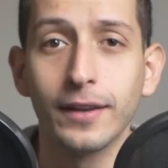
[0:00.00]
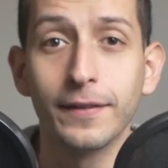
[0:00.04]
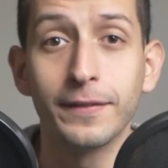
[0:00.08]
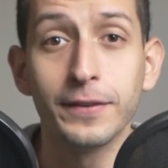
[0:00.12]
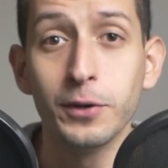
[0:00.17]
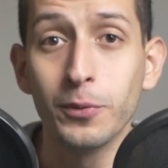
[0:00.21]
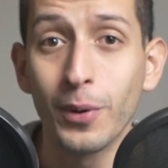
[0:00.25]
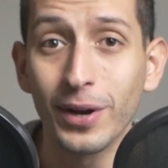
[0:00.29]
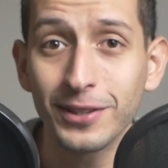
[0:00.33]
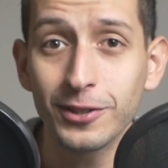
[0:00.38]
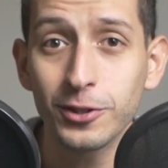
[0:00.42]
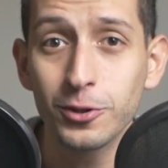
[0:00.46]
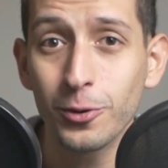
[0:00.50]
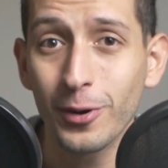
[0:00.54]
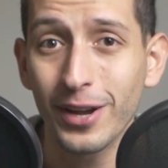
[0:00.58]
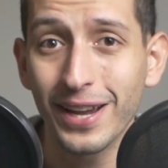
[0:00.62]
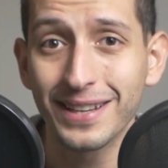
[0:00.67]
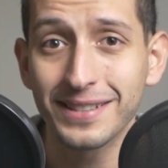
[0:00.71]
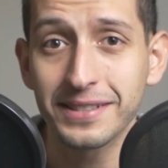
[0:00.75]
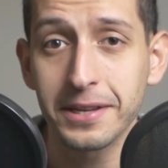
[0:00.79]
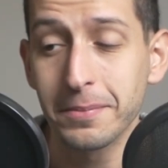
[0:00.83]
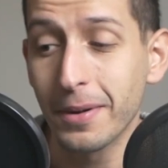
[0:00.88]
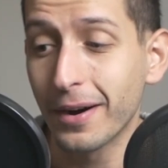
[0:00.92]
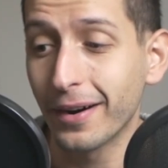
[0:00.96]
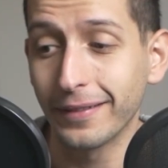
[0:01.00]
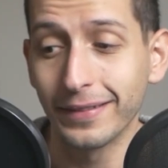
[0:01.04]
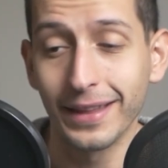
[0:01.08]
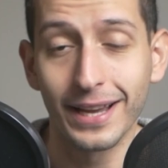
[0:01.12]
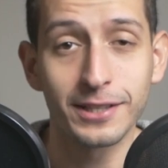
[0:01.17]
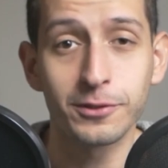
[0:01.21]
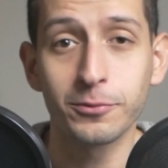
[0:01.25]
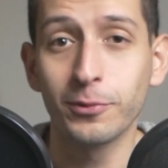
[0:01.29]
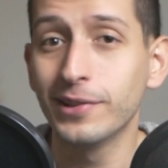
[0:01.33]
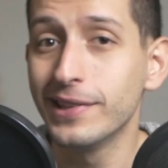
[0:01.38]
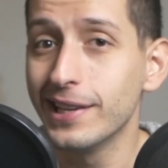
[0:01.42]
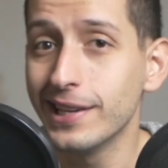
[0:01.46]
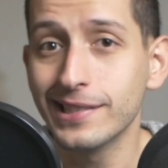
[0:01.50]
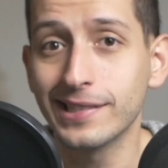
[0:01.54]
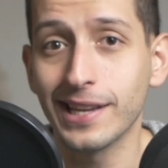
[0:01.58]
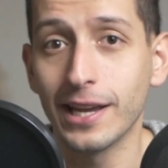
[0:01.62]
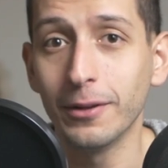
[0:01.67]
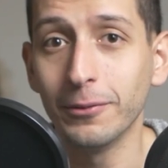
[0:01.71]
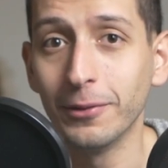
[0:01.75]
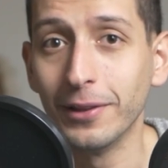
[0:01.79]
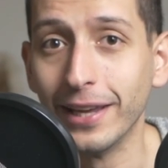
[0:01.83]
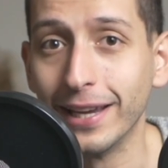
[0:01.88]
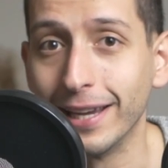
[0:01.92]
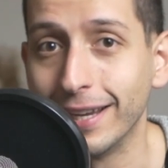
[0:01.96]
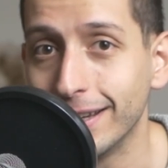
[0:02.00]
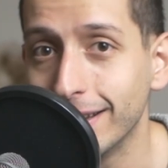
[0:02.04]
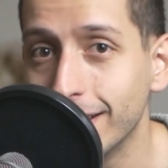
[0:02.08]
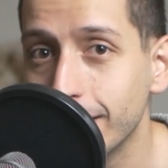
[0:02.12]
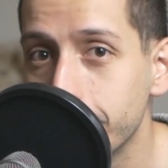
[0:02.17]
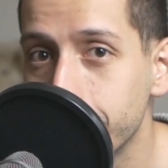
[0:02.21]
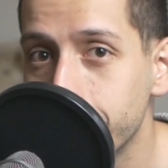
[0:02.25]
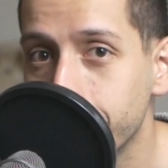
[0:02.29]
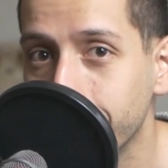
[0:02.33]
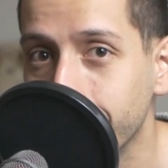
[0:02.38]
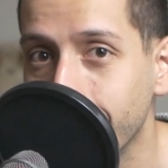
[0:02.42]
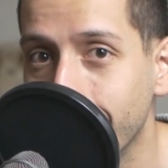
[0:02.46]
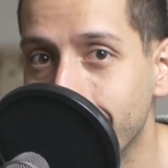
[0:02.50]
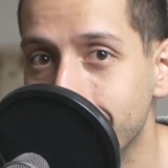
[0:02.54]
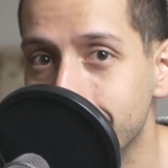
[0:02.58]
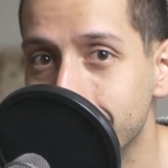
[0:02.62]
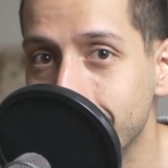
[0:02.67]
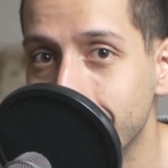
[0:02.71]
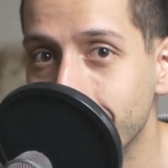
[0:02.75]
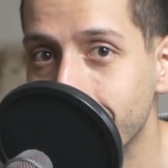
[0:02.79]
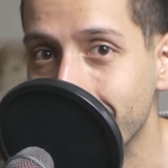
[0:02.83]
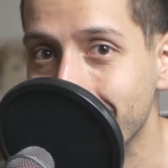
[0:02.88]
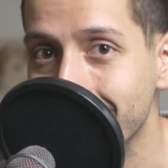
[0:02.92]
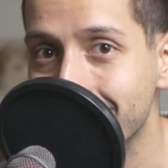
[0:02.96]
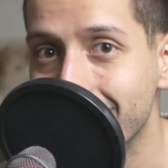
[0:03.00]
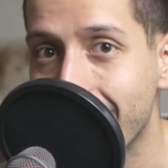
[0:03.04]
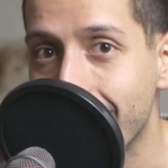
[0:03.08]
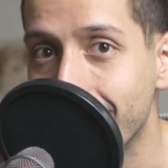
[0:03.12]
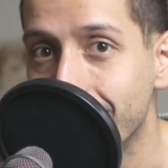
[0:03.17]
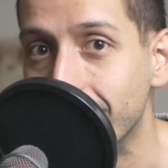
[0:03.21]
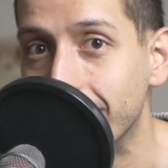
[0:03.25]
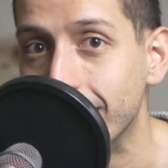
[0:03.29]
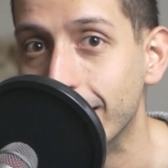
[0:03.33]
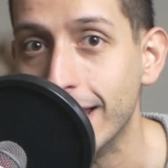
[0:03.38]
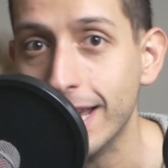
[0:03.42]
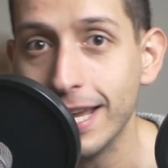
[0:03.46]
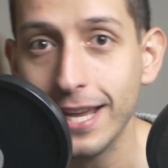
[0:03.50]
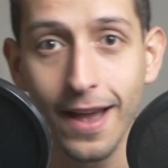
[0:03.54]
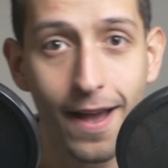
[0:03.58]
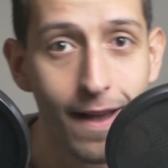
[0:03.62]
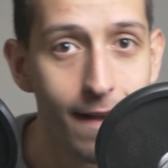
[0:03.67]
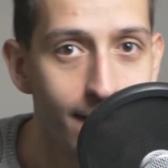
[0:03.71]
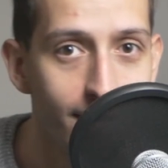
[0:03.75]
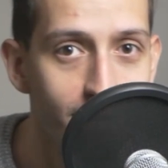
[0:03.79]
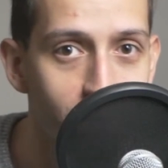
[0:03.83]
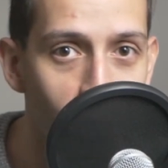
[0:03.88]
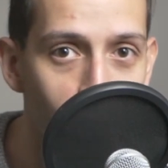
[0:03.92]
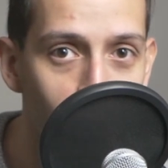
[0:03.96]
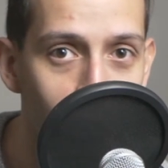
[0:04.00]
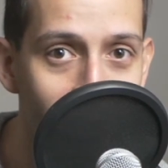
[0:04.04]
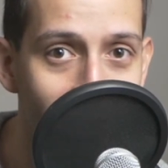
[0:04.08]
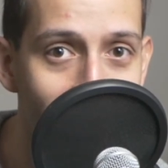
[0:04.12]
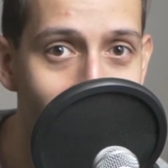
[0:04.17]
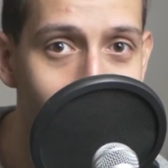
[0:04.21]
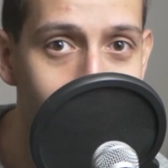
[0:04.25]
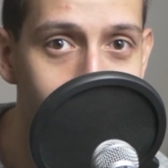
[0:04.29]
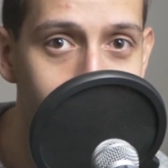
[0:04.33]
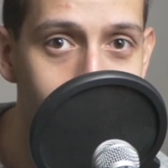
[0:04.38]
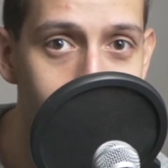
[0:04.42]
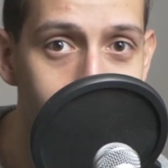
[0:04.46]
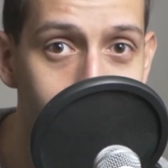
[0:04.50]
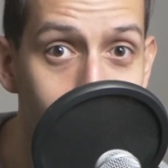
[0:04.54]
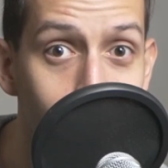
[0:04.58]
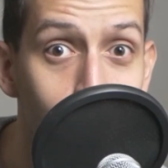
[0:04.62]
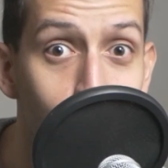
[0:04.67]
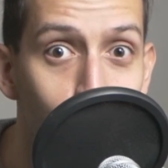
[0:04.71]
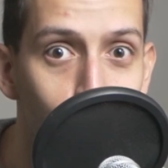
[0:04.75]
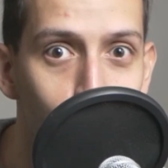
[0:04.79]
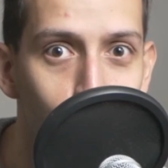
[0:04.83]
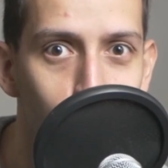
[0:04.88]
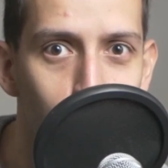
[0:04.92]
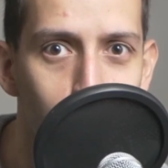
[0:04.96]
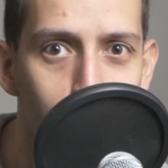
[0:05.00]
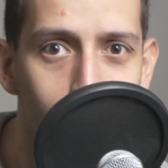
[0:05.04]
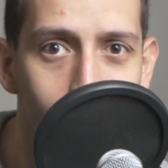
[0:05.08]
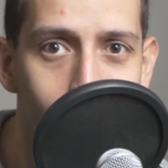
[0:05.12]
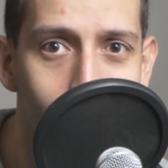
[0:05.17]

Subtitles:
If you want to do ASMR, that's what they sound like. SEV7 versus the Shure